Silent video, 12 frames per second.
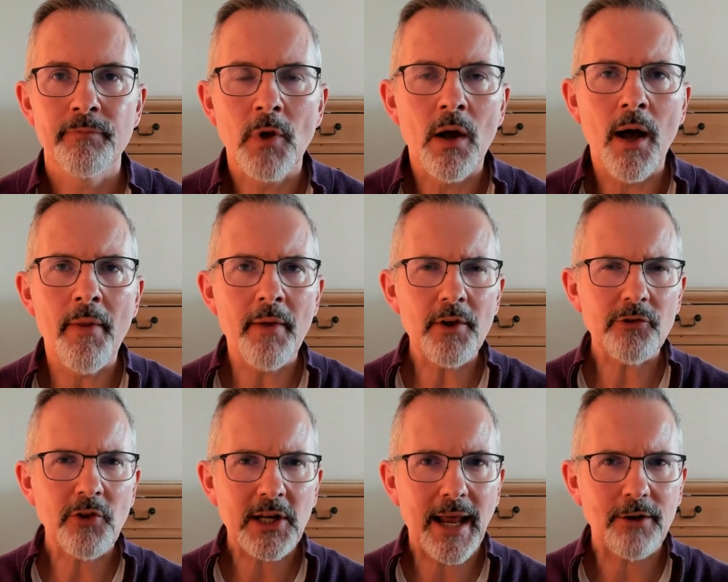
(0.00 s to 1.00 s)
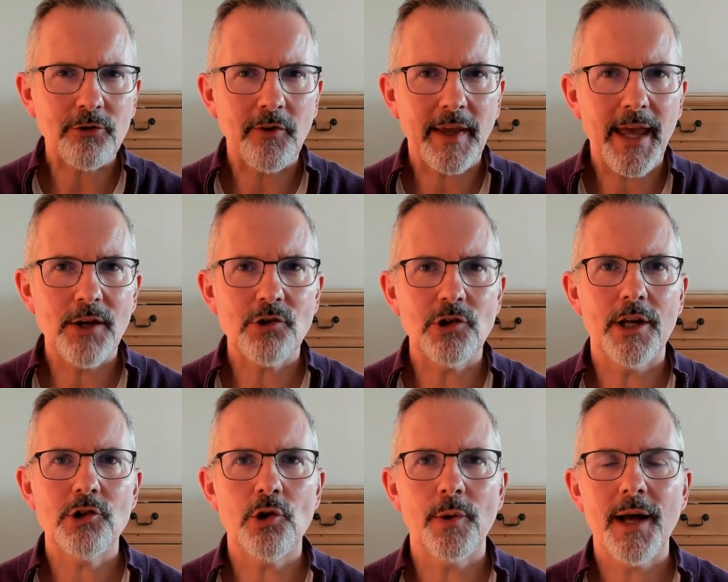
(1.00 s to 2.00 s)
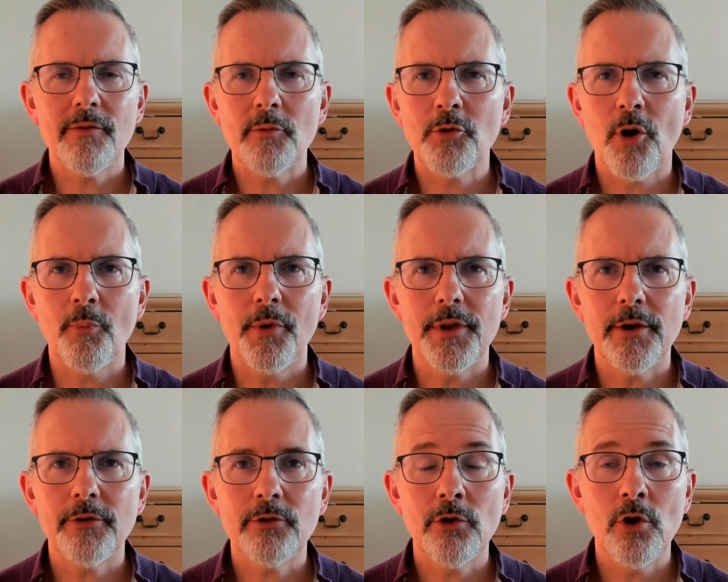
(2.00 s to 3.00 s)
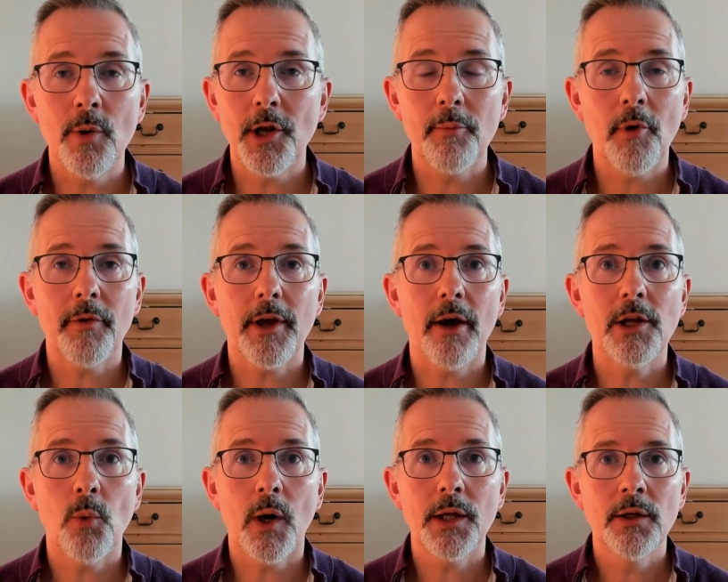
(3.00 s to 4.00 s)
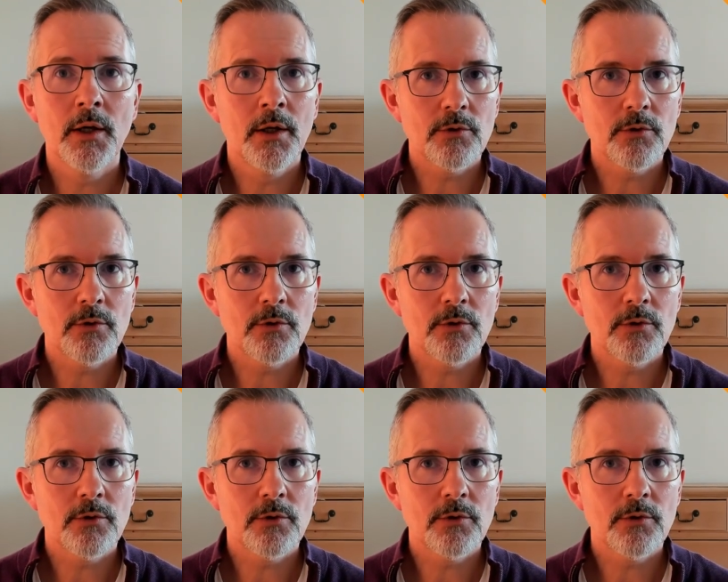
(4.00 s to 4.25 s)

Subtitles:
And then there's the classification issue, and I have a problem with this too, and I'm not the only one.